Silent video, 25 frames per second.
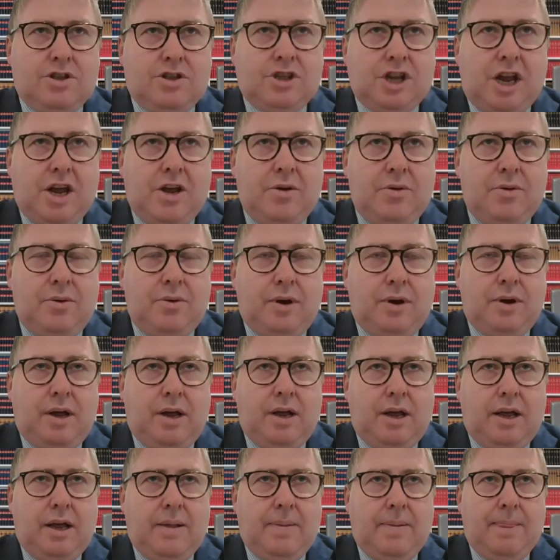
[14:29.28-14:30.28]
So
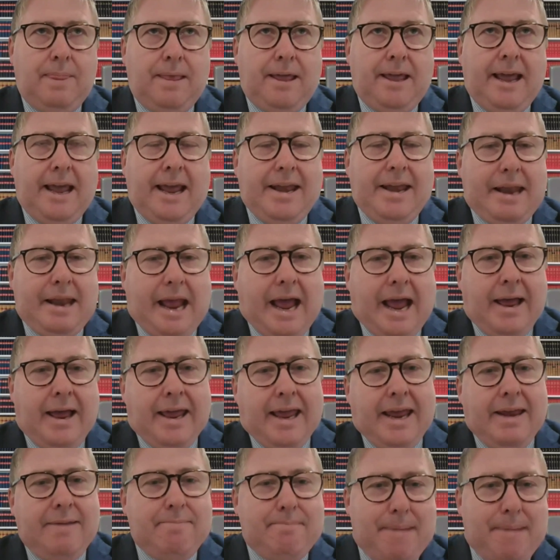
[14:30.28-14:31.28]

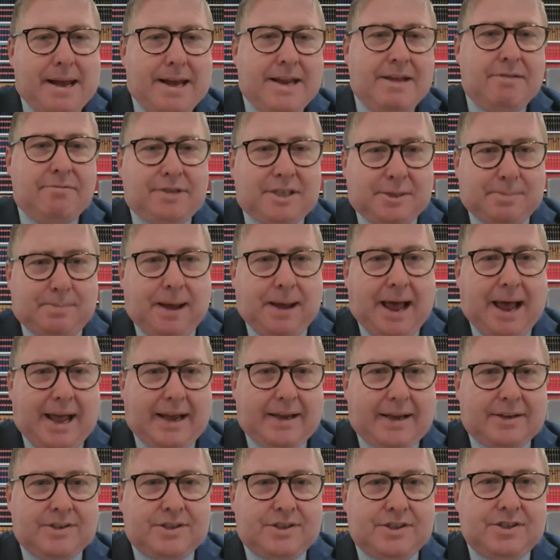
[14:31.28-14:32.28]
in many
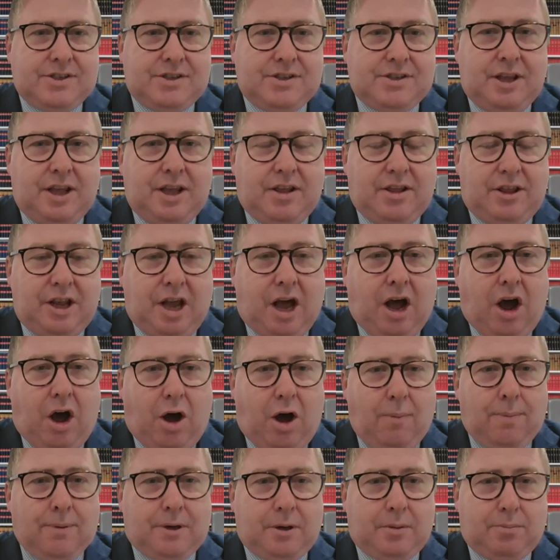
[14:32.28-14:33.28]
respects, the
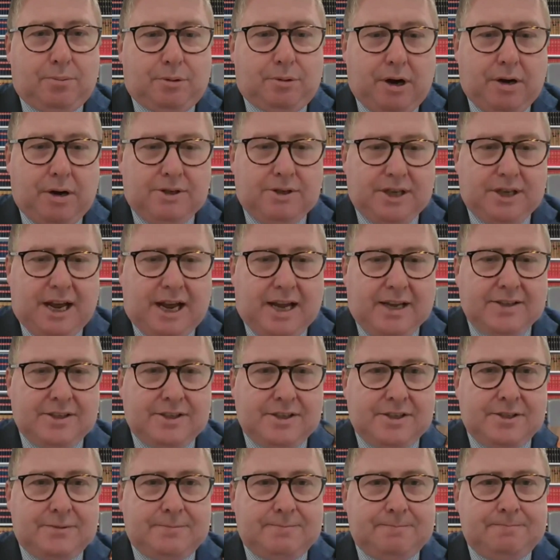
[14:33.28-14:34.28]
arbitral
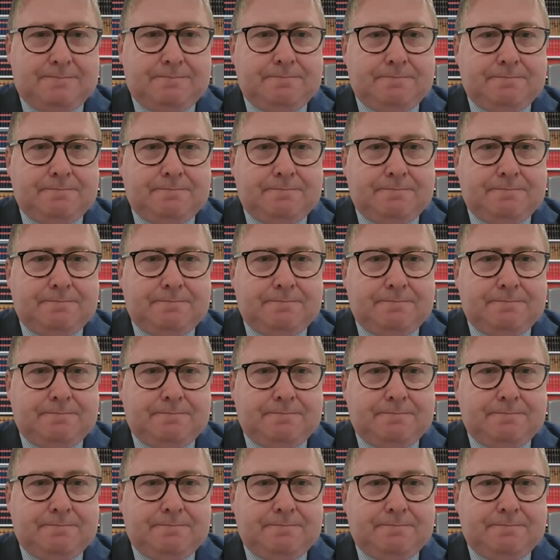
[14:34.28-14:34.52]
process